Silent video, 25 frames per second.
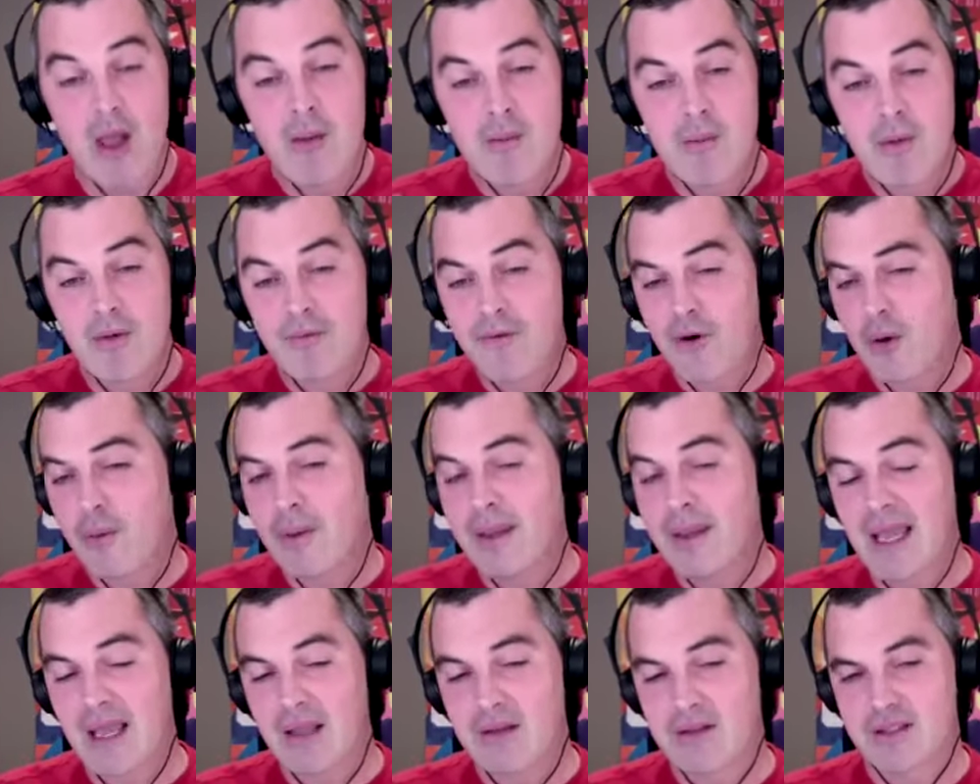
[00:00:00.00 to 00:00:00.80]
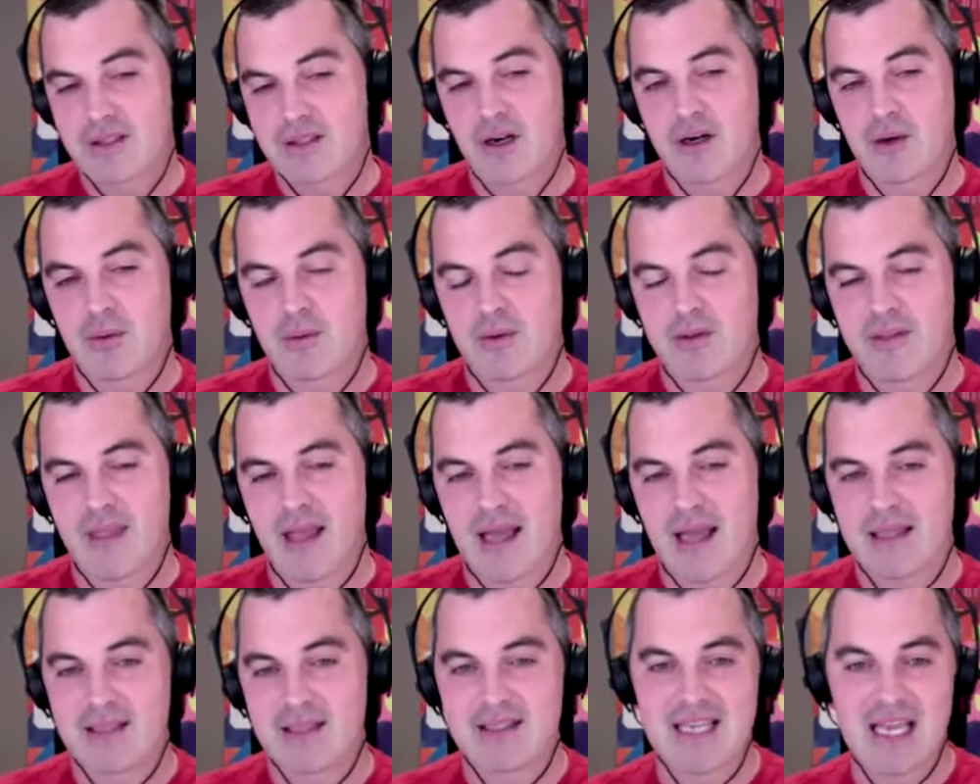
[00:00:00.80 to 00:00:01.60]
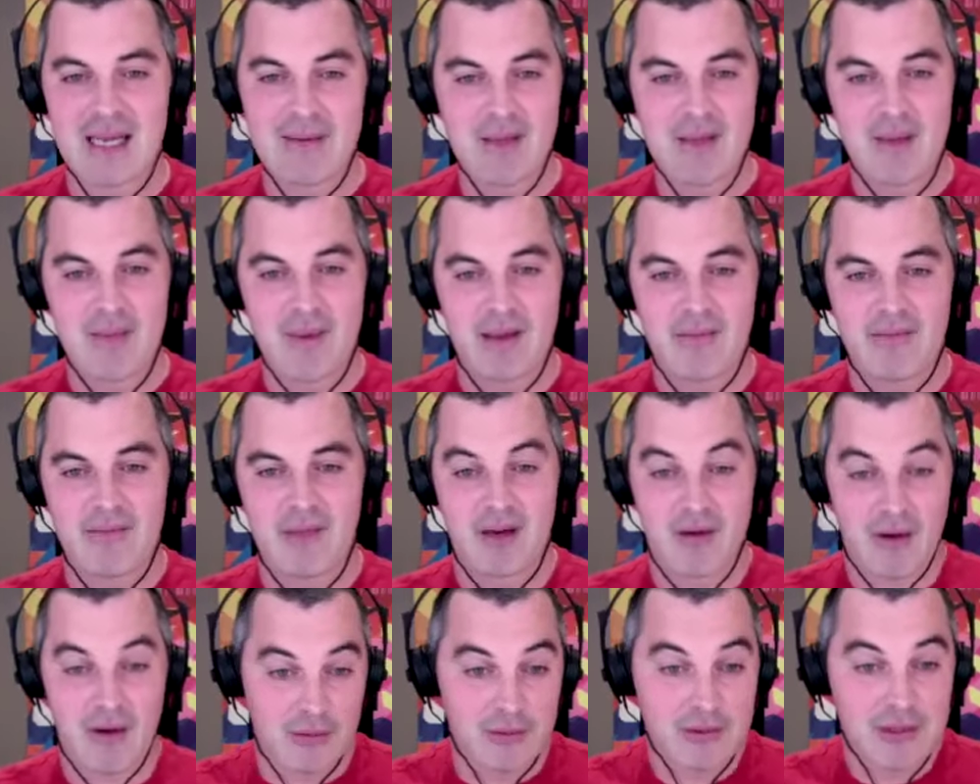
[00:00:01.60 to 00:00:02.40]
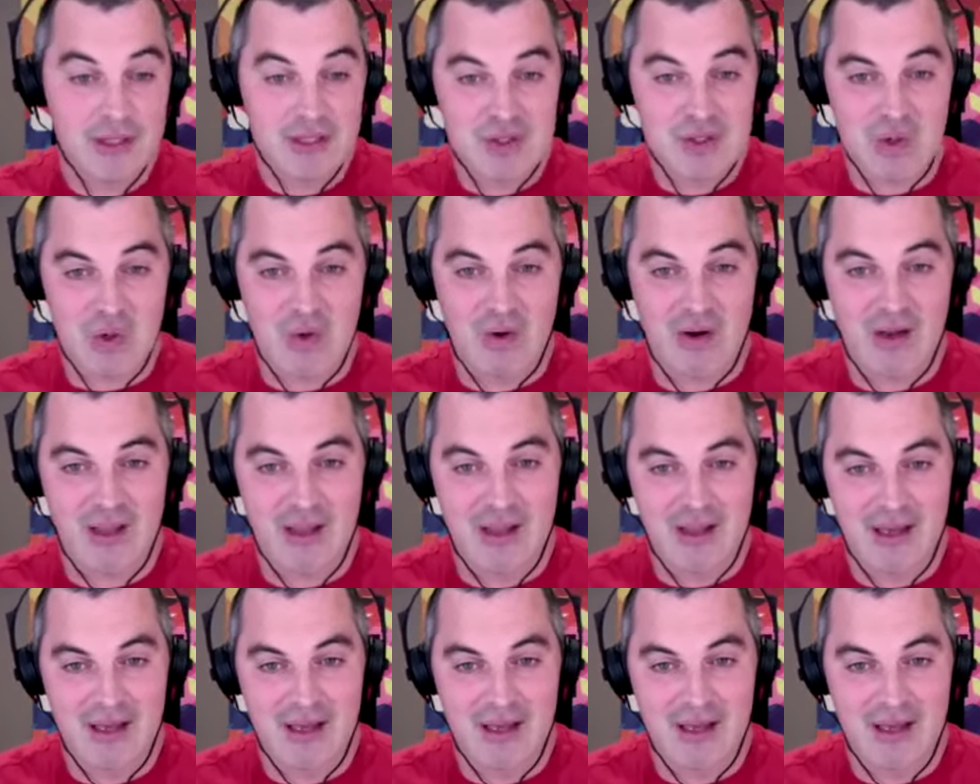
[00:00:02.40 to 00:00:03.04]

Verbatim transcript: Before we get started with that, tell me about your own story.